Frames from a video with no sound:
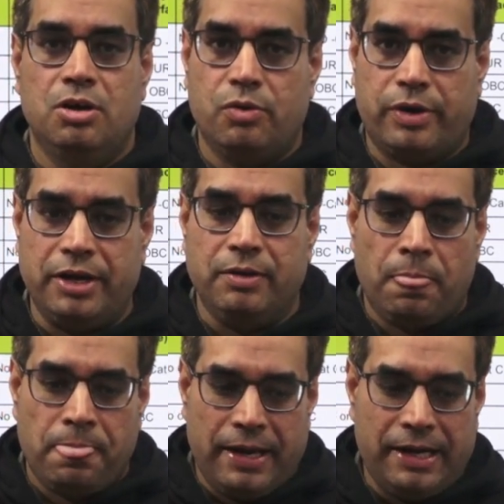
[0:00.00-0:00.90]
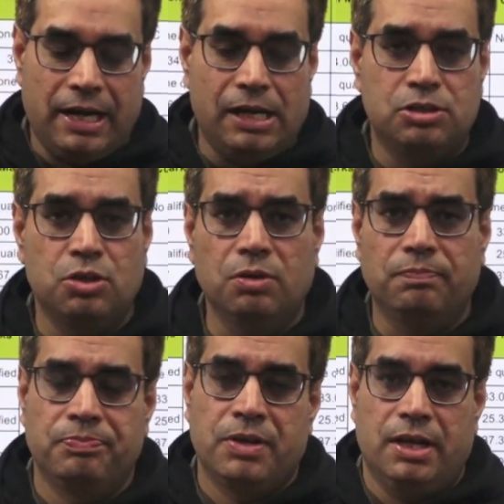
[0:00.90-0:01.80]
Okay. And also
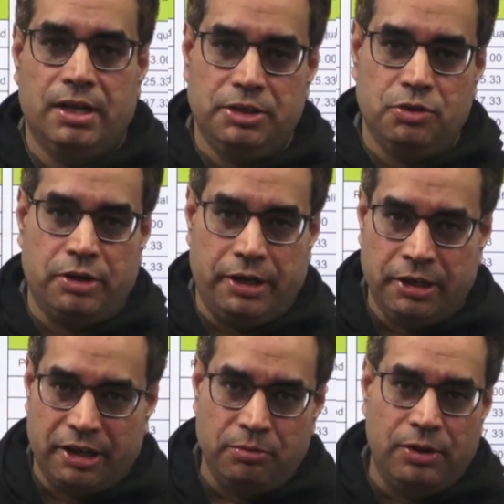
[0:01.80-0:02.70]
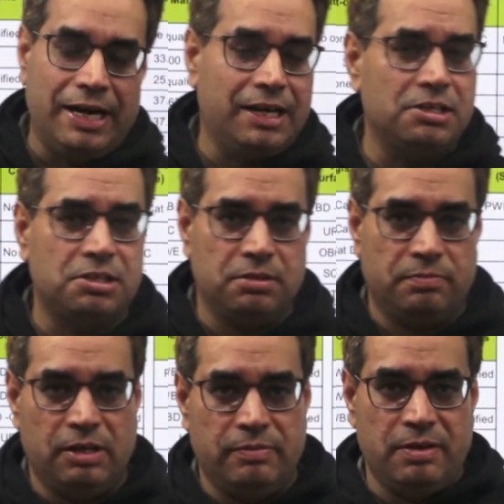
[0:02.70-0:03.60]
uh, your interview letters will